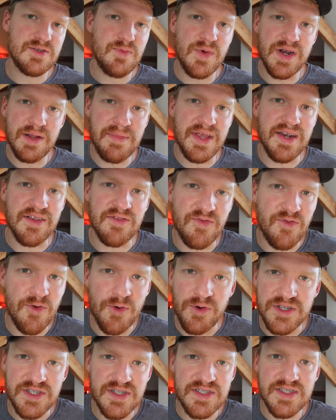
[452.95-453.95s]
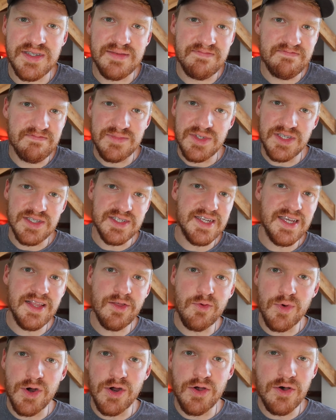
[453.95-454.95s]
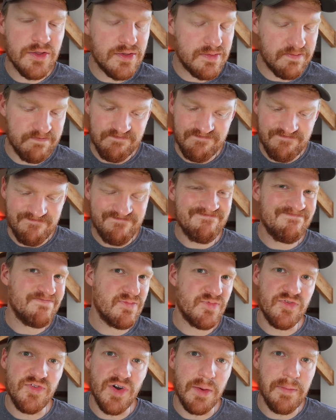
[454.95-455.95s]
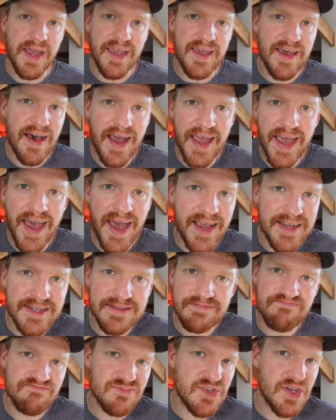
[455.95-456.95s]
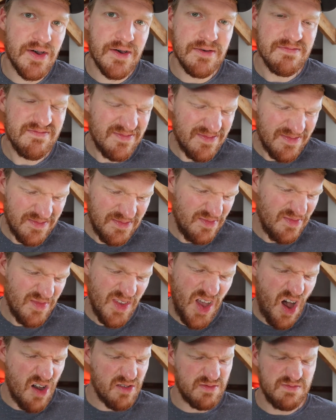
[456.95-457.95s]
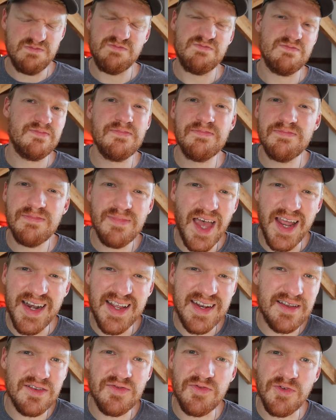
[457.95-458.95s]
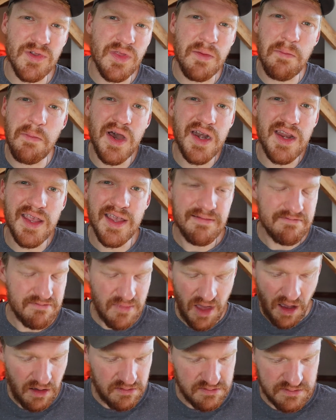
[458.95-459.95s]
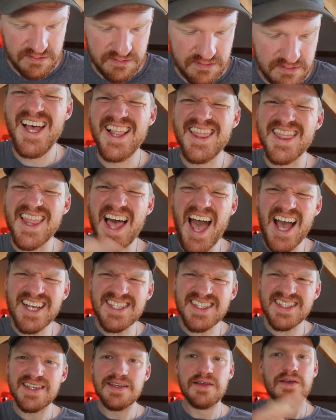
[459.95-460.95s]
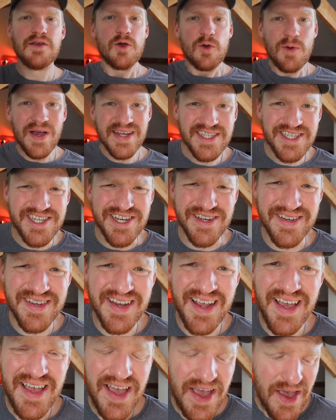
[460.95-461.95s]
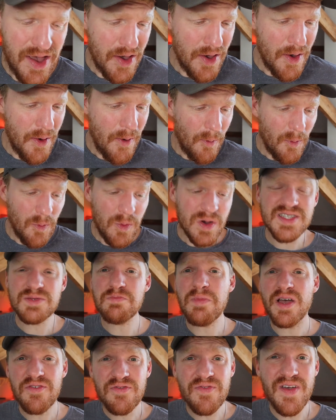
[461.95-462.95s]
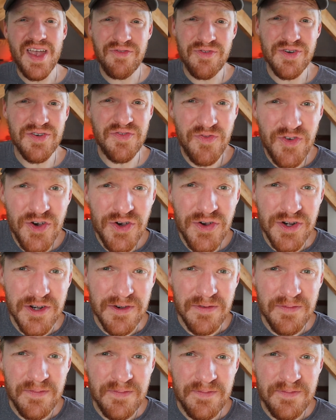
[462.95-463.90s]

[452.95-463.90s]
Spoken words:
what I'm in it for, just to see the world from my kayak. So no, I'm not in it for the money. Last question, what's my favorite food?